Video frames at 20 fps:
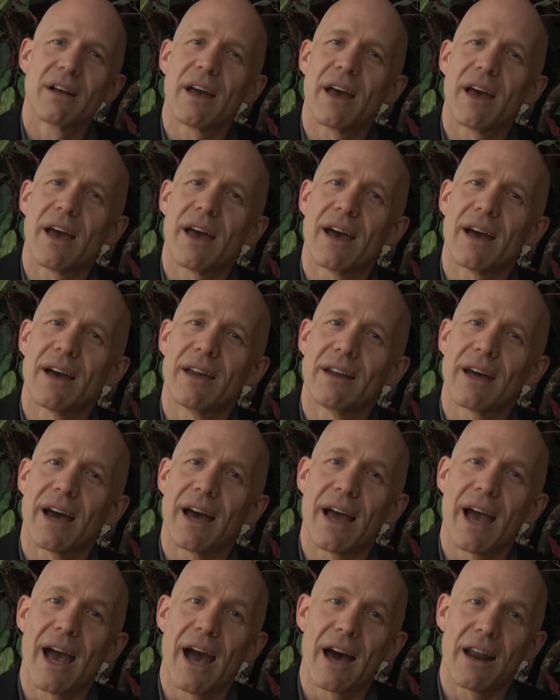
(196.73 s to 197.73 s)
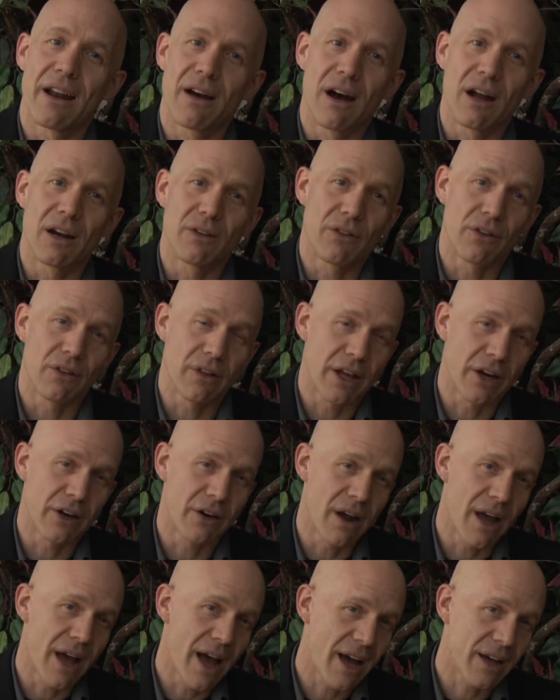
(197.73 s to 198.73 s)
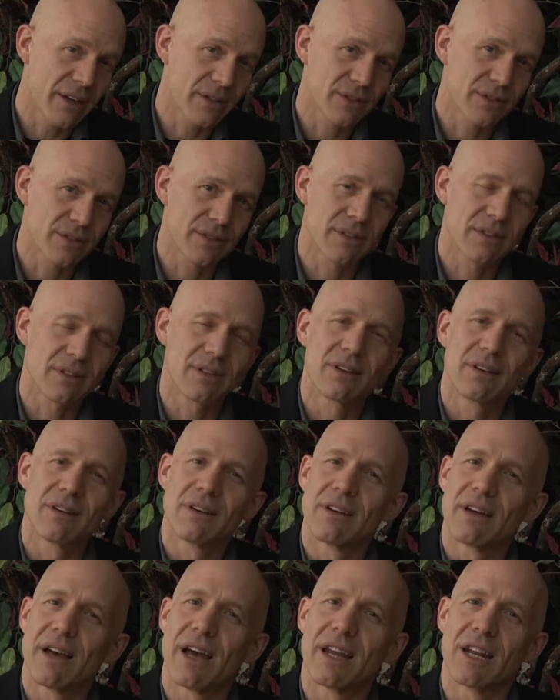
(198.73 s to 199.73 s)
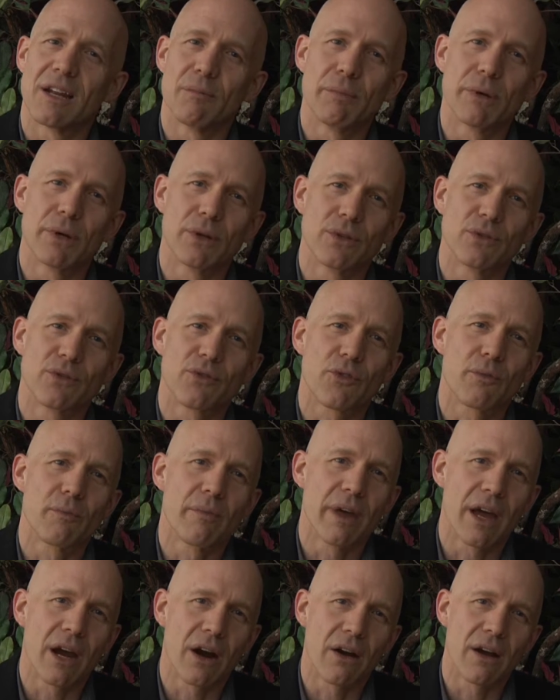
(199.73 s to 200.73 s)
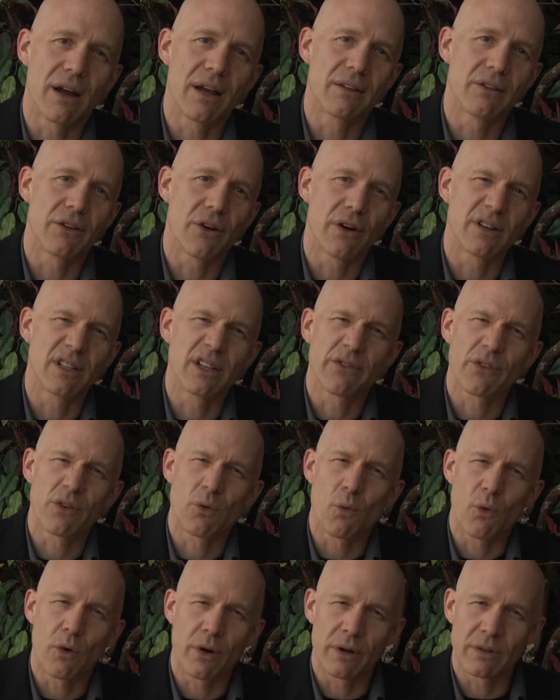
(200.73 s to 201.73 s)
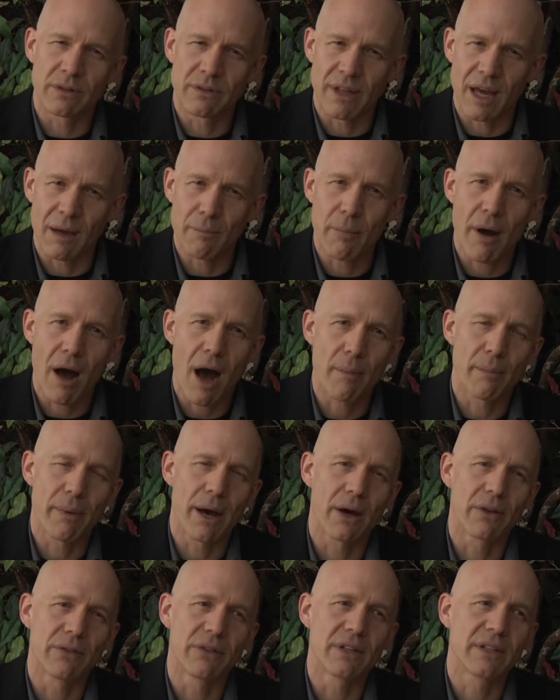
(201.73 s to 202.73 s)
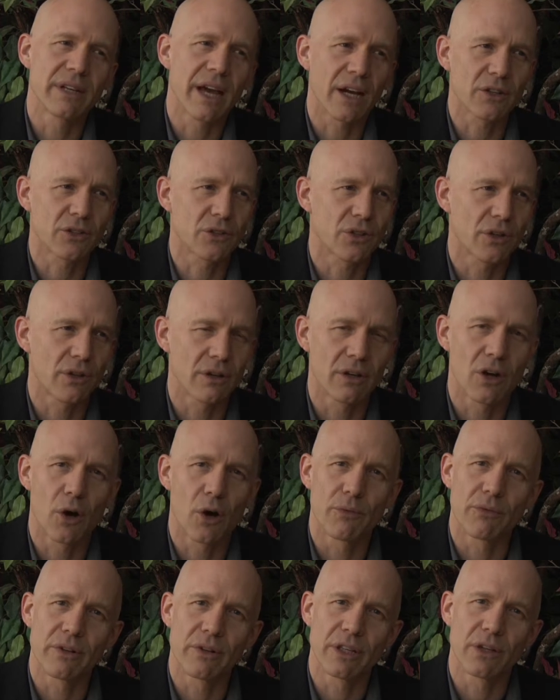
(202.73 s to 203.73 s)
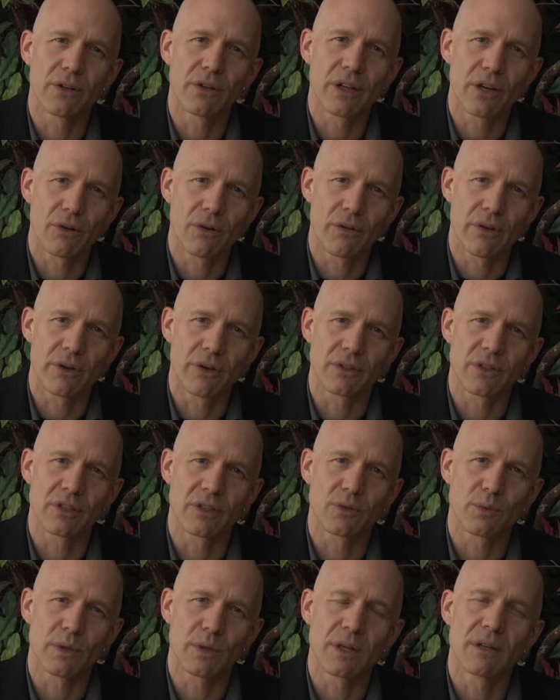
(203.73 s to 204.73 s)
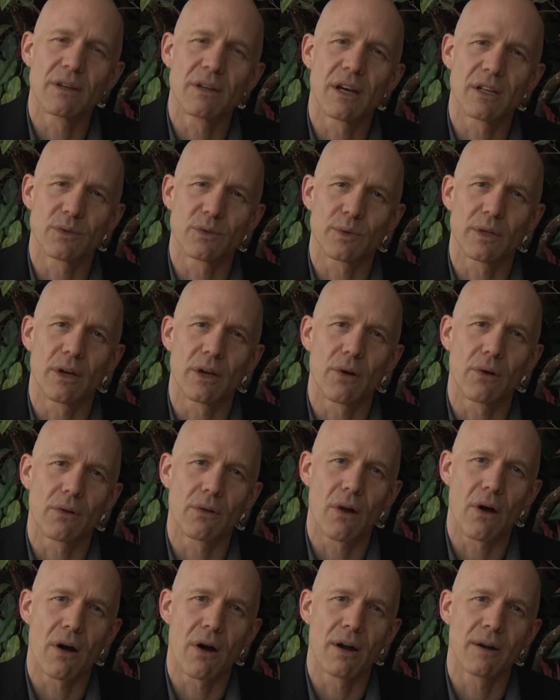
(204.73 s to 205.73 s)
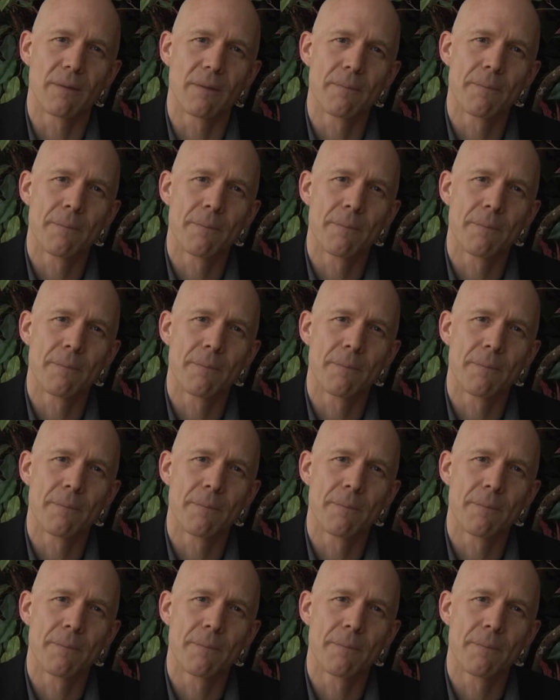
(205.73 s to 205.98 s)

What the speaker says: and I add on the letter S, and it builds from there. And there are different words that pop out in the texture, and hopefully you'll hear those as we go along.